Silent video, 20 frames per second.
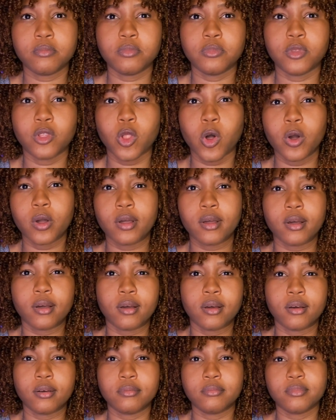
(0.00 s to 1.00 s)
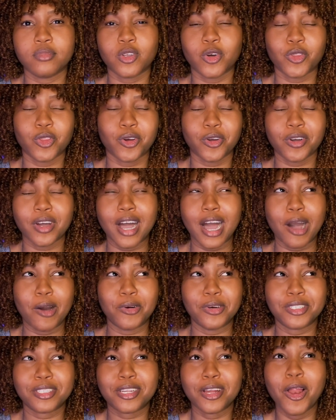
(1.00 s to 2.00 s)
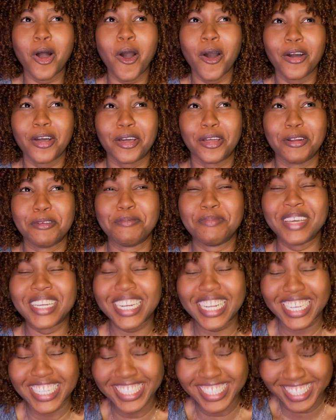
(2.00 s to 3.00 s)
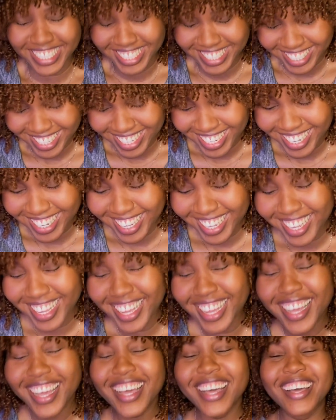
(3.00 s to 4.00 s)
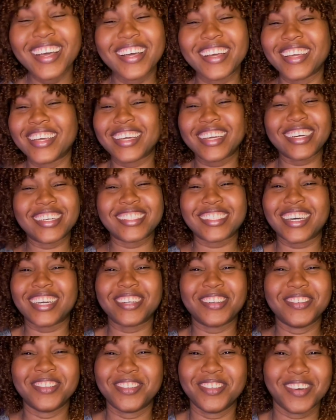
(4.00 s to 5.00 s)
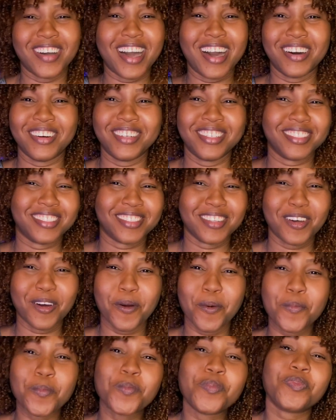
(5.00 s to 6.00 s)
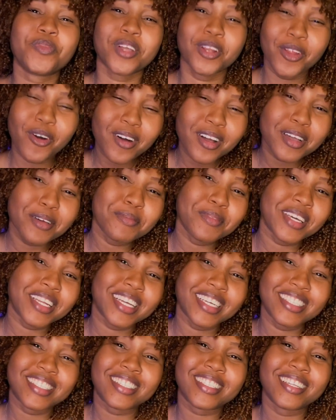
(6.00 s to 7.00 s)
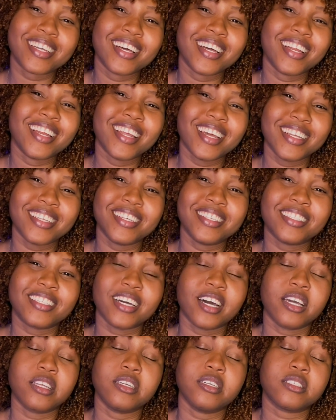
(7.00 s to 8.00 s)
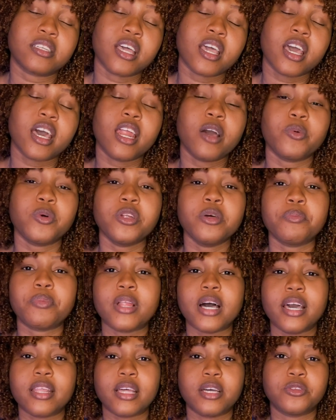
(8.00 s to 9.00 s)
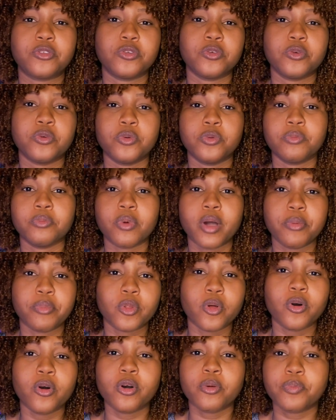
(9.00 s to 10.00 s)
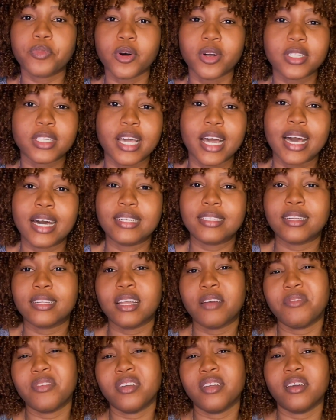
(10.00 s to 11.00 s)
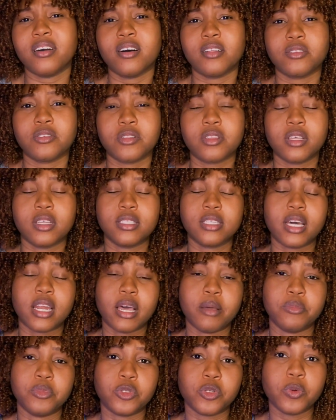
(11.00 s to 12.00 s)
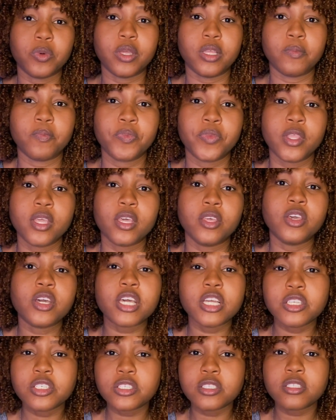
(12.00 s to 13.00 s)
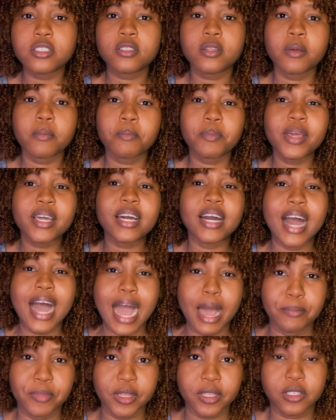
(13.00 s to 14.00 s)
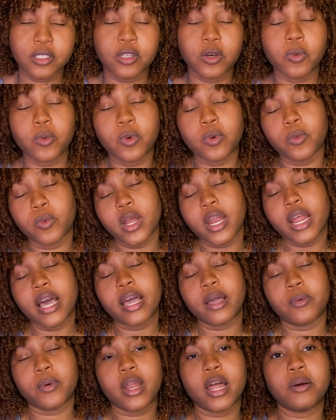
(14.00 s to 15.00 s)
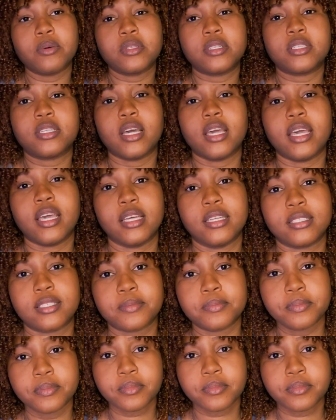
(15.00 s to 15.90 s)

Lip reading: not longer hours, longer minutes, because I don't do hours, no. Longer minutes learning Chinese. And I want to apply that to my blog, podcast, and every other thing that I'm doing. You can just pick a habit. So what I would say is